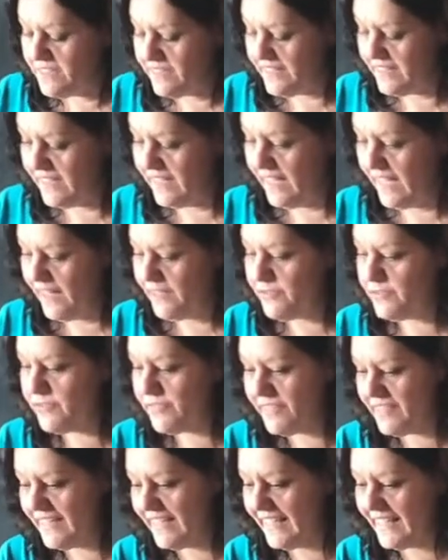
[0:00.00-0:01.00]
The other
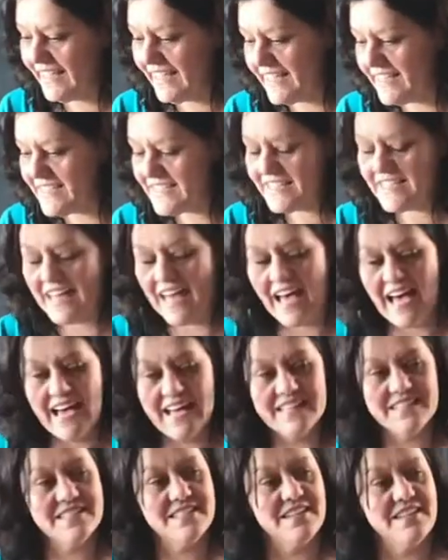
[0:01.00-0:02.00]
thing is
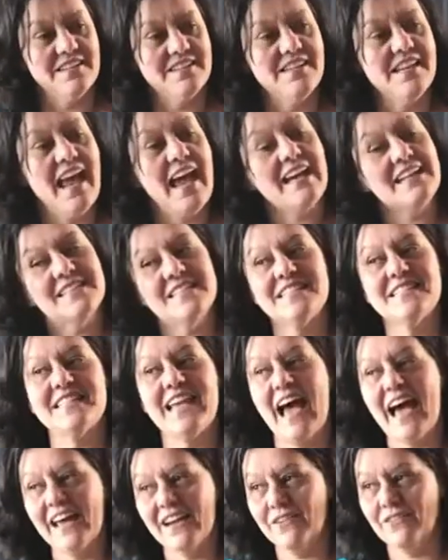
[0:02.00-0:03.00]
that next
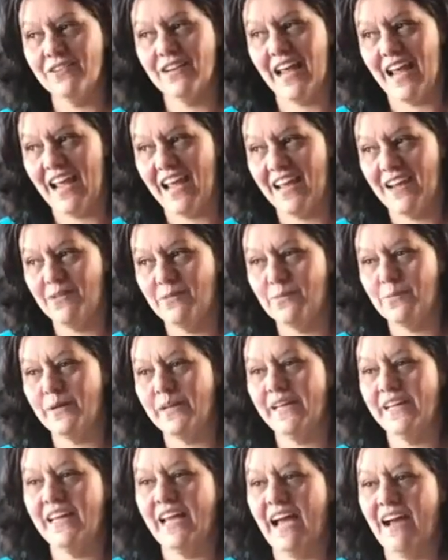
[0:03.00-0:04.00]
Saturday
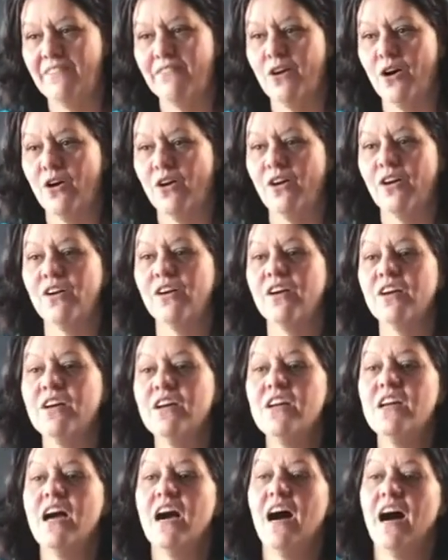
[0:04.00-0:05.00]
we have our
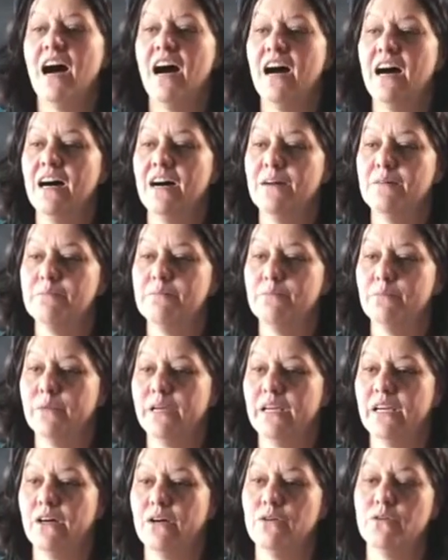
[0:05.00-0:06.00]

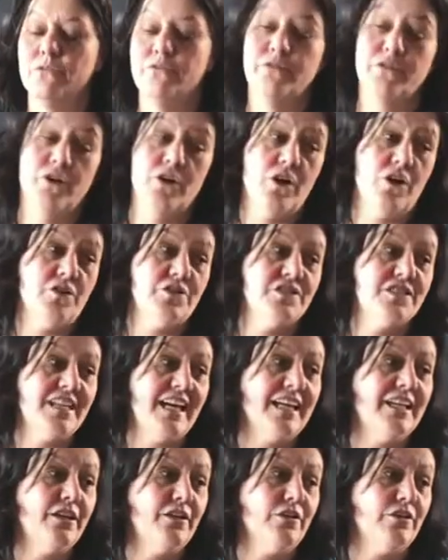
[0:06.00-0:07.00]
we go for our
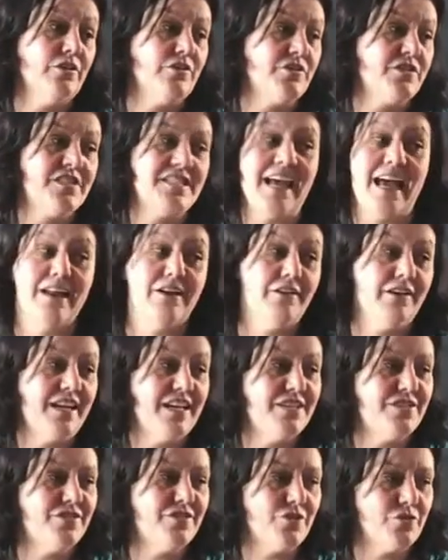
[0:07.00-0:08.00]
secular
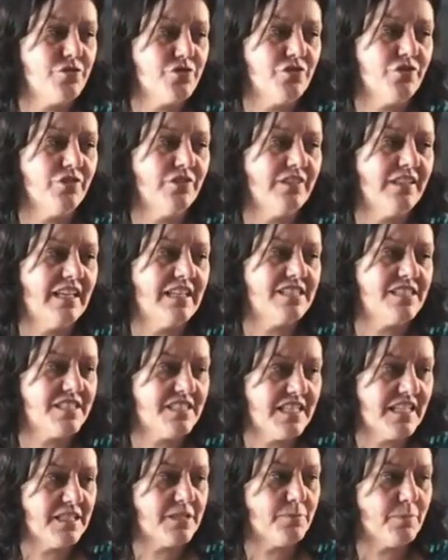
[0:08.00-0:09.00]
Saturday social.
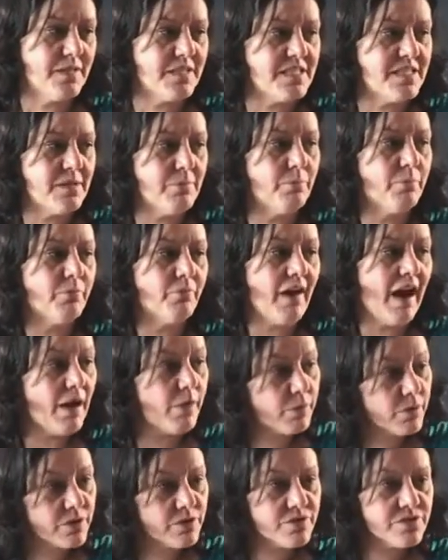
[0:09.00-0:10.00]
That takes place at
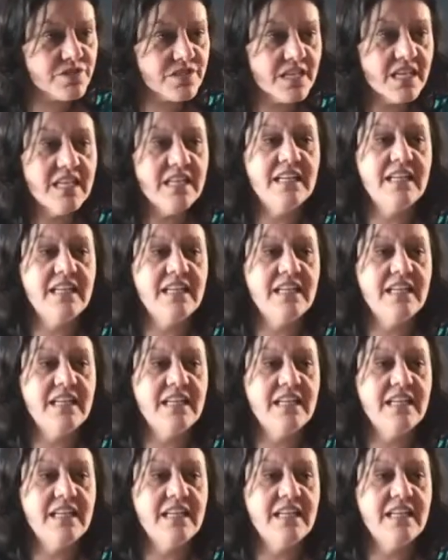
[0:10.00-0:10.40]
Browers